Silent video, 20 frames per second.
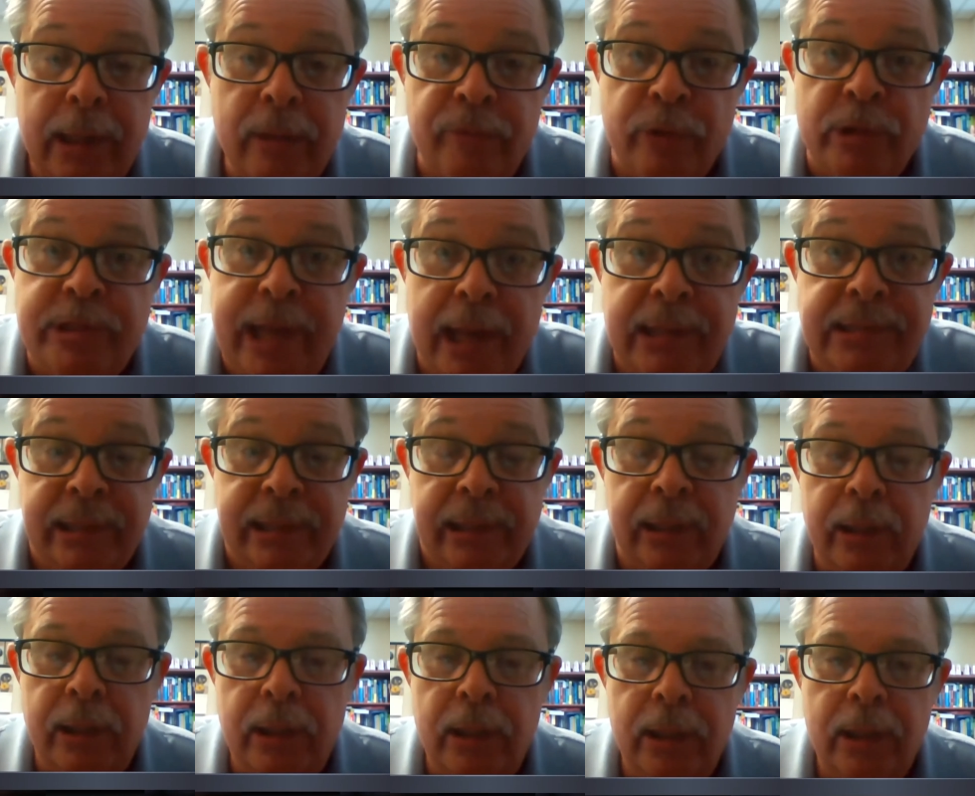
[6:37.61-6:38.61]
for
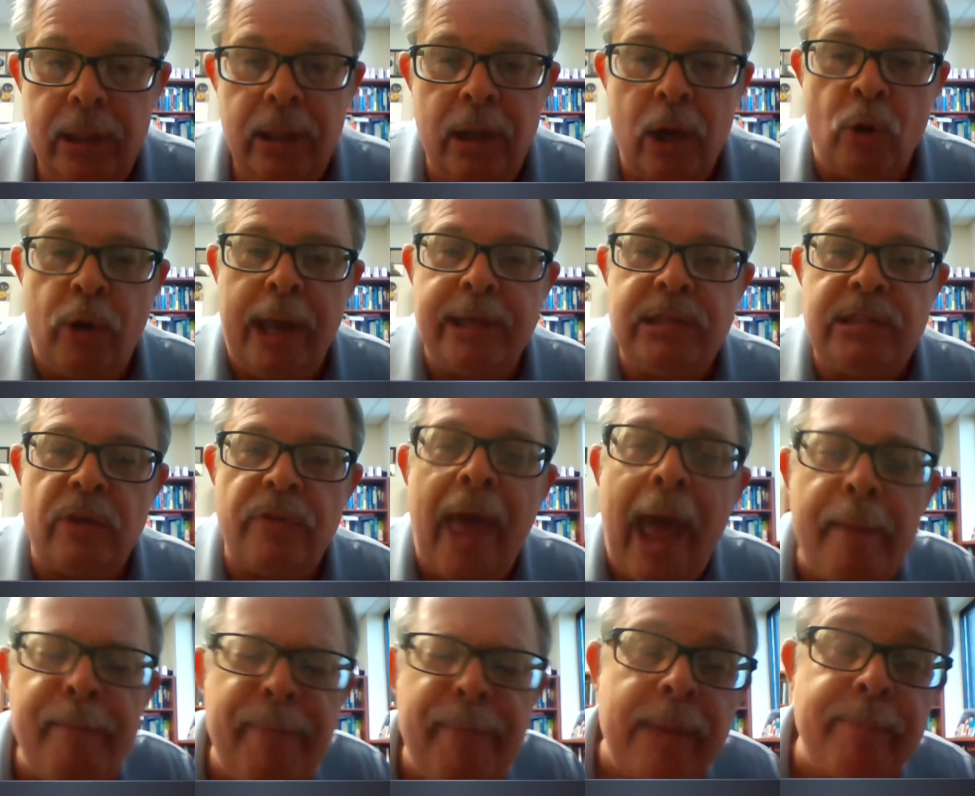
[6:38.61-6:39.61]
testing. Okay, so
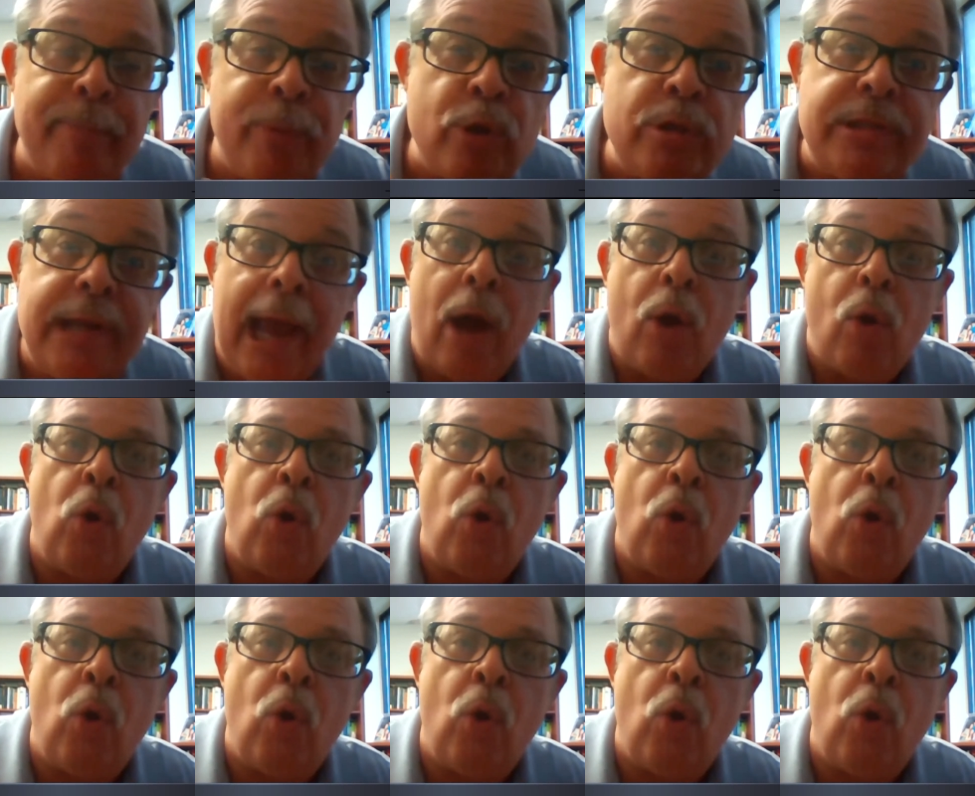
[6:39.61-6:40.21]
that paper is now